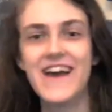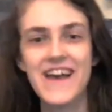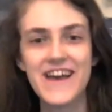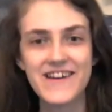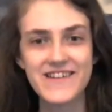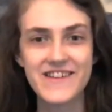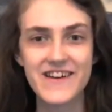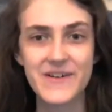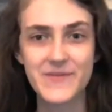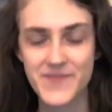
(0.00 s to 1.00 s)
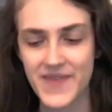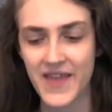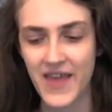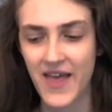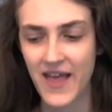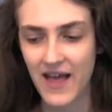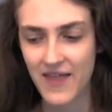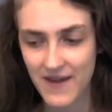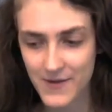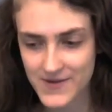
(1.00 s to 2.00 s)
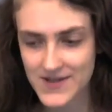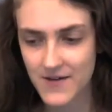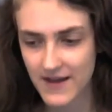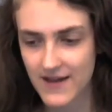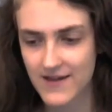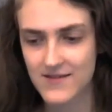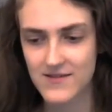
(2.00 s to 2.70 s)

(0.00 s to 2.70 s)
and that was how that